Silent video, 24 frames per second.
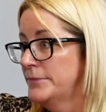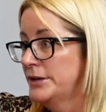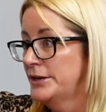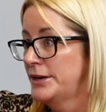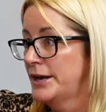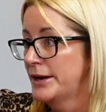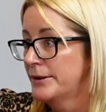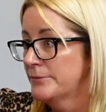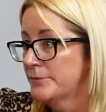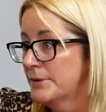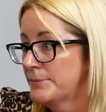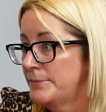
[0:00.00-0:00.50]

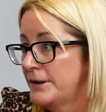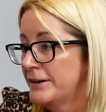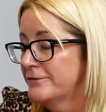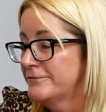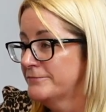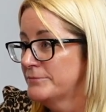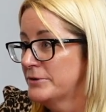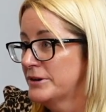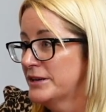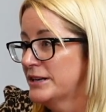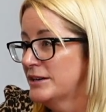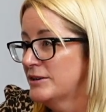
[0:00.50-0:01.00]
We're
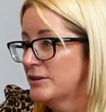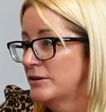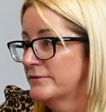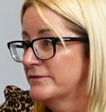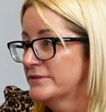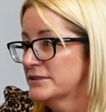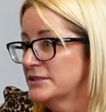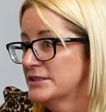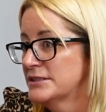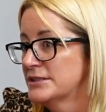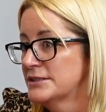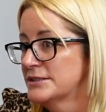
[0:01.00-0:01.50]
both pretty
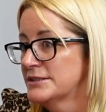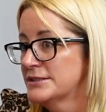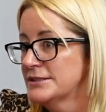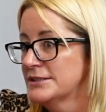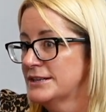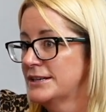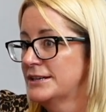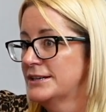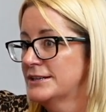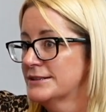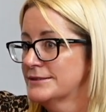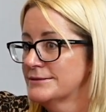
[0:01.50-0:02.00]
confident
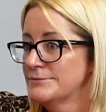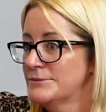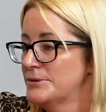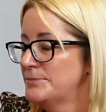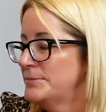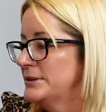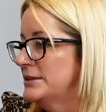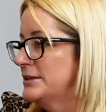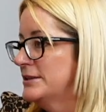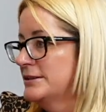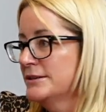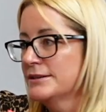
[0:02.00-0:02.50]
skiers, and
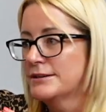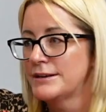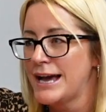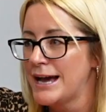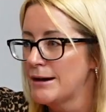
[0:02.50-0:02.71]
we've been